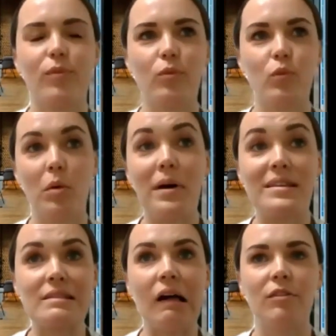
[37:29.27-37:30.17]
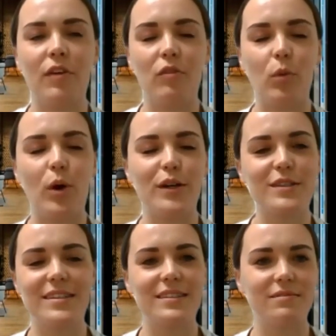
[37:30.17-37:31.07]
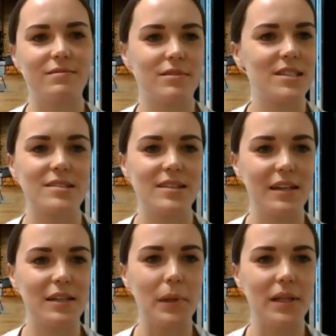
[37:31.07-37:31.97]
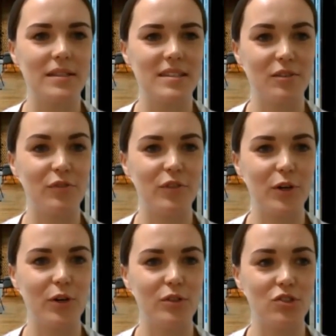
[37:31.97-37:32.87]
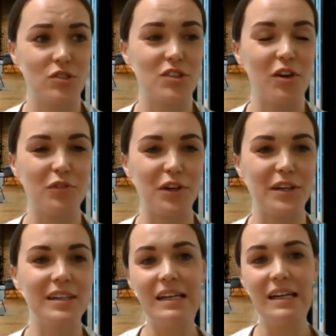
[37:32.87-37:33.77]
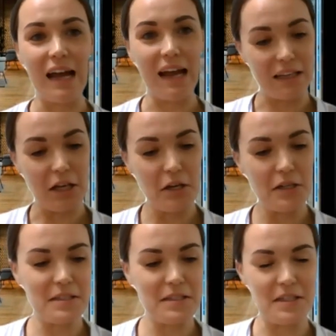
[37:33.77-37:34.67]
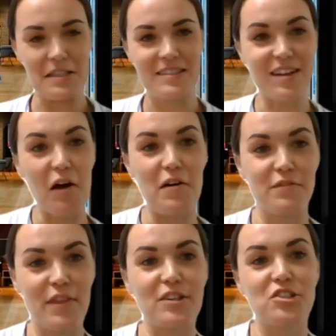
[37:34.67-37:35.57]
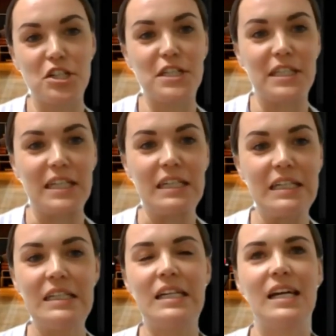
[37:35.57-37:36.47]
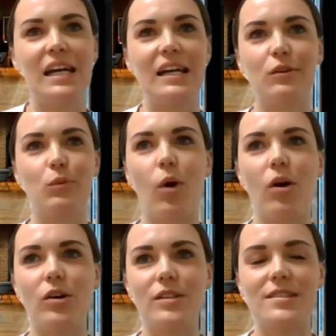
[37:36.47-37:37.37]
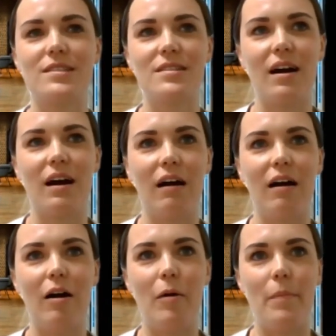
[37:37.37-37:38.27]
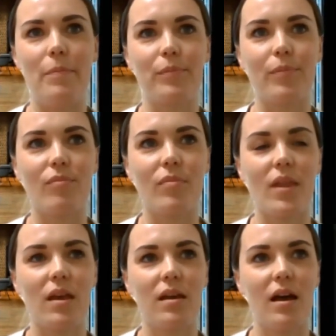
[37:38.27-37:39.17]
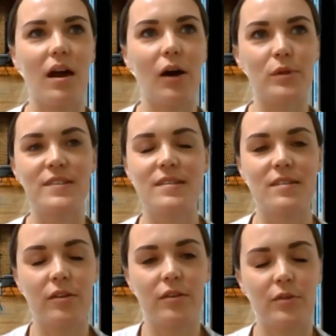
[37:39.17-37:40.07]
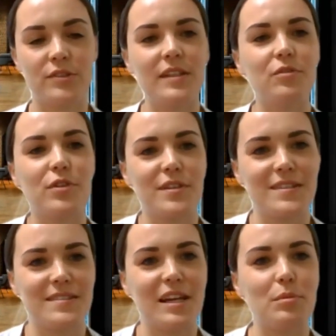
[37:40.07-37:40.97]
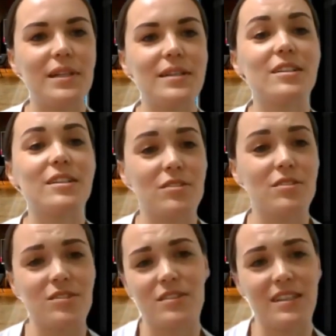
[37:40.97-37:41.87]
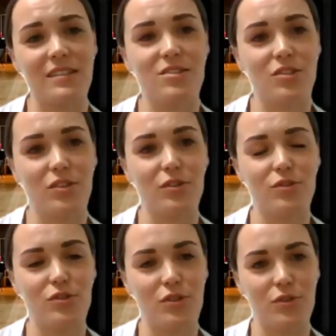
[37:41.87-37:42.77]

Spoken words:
Well, myself, I've worked in sustainability for just over 8 years, and at the start of that journey, it was I was delivering sustainability consulting to